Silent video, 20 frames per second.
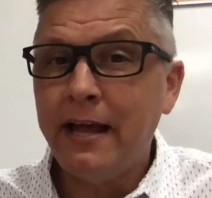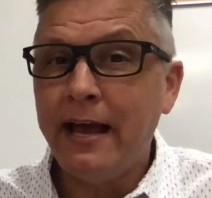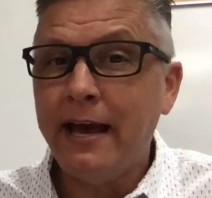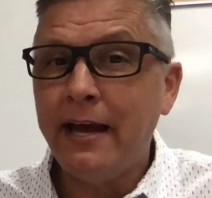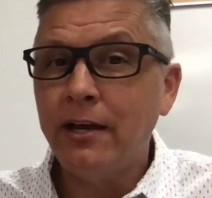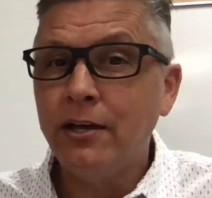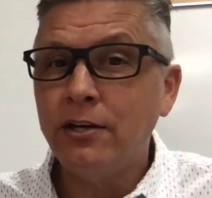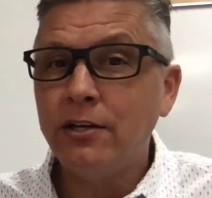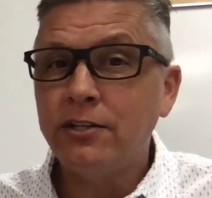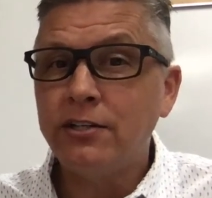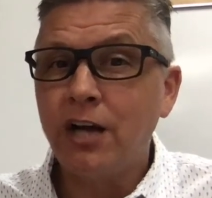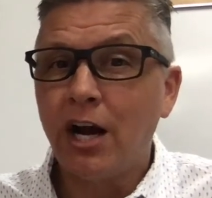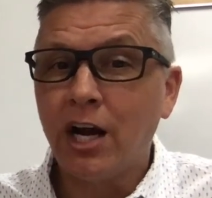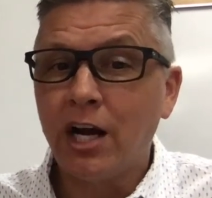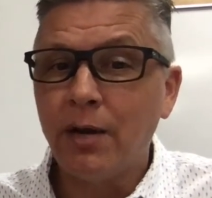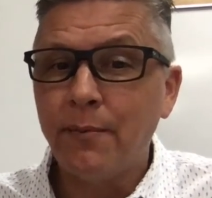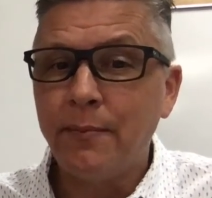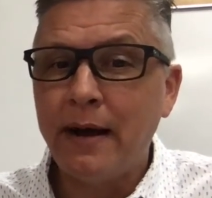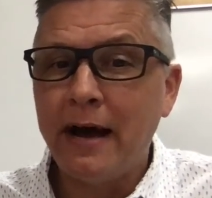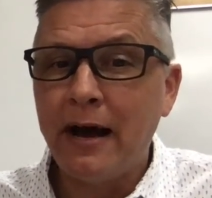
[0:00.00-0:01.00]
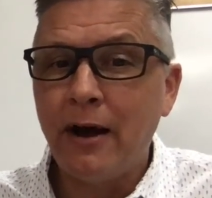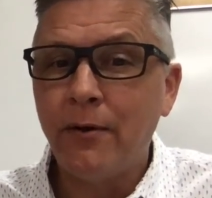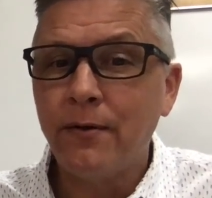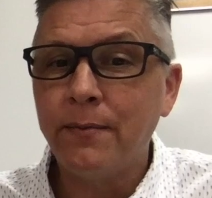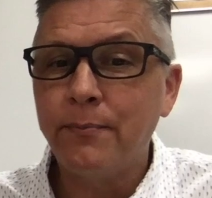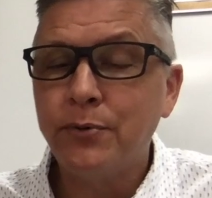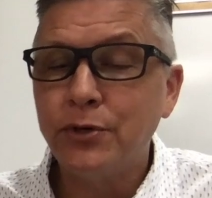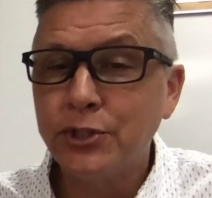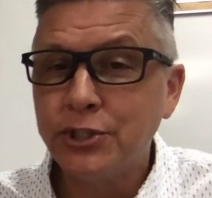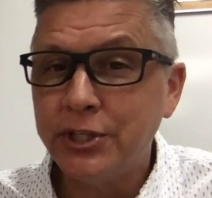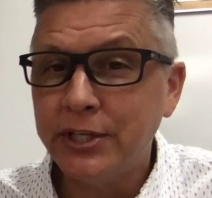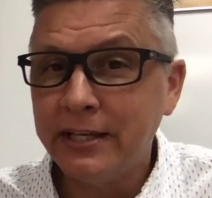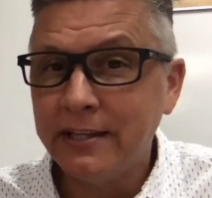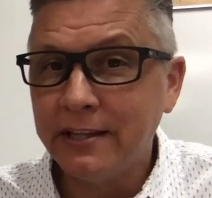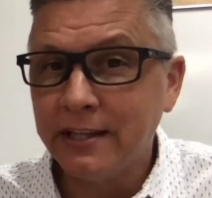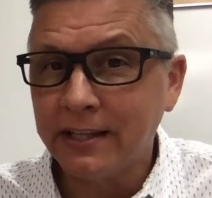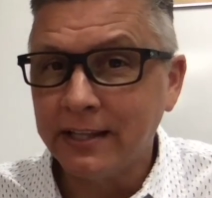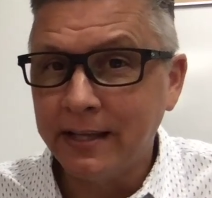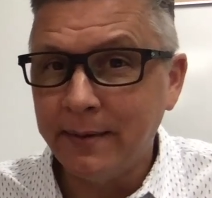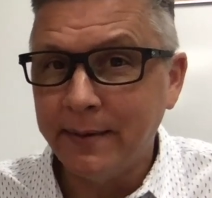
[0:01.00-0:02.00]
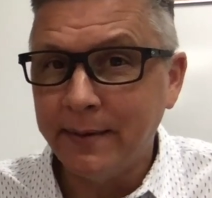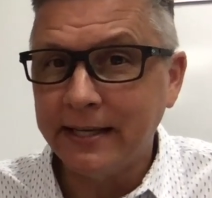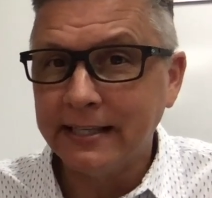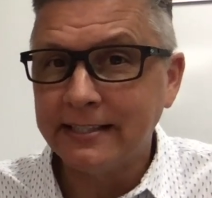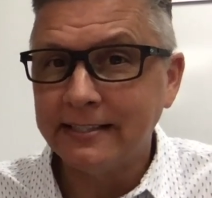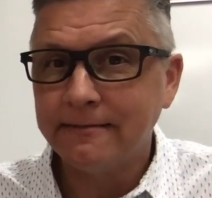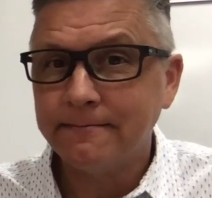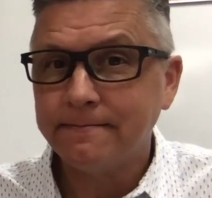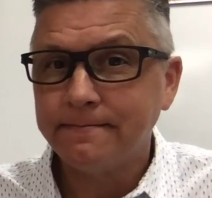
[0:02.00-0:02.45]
and talk about pushing the limit.